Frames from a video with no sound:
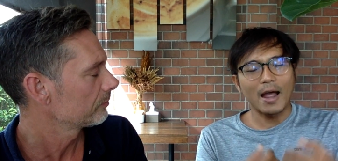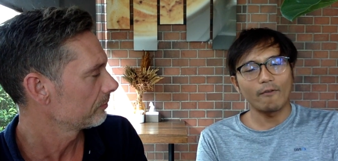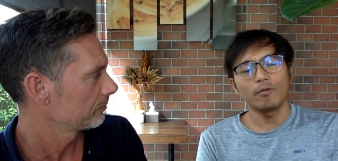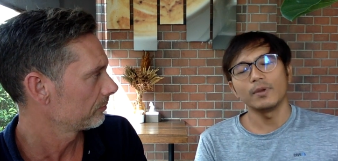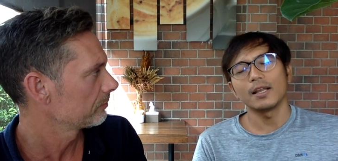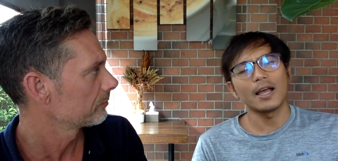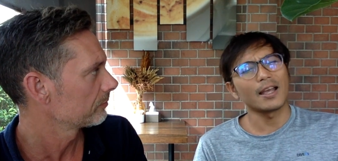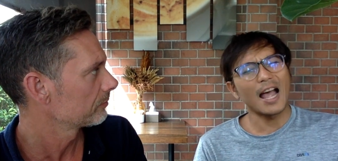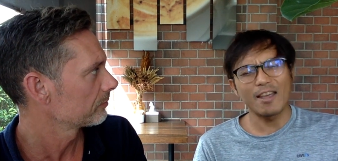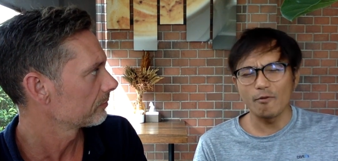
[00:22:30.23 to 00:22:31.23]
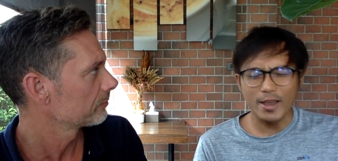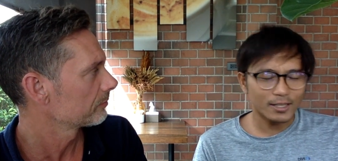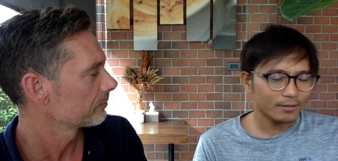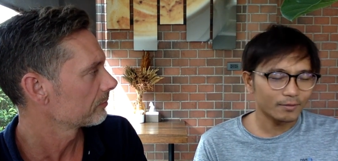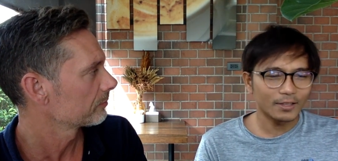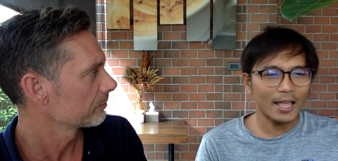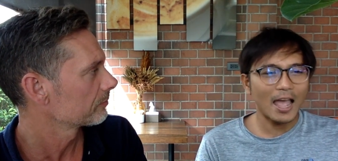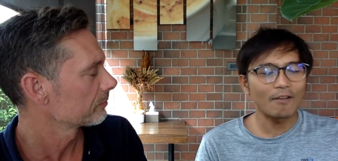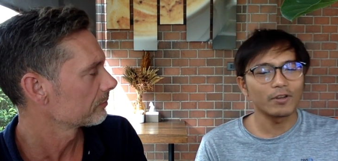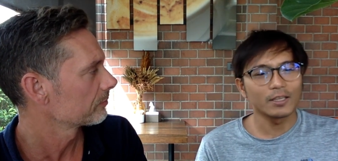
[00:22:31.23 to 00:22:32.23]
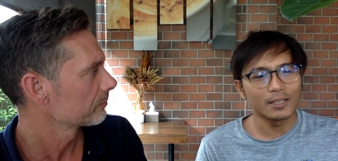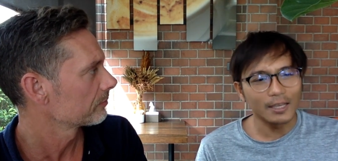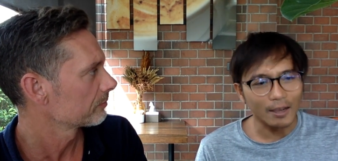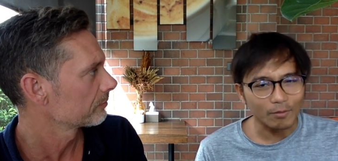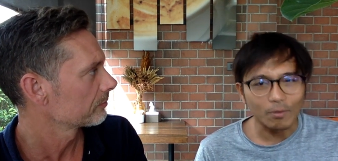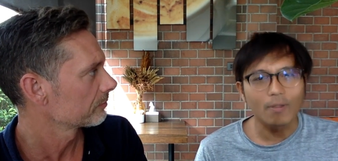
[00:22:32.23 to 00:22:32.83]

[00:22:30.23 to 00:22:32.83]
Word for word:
Speaker 1: mind would be like, I waste half a year.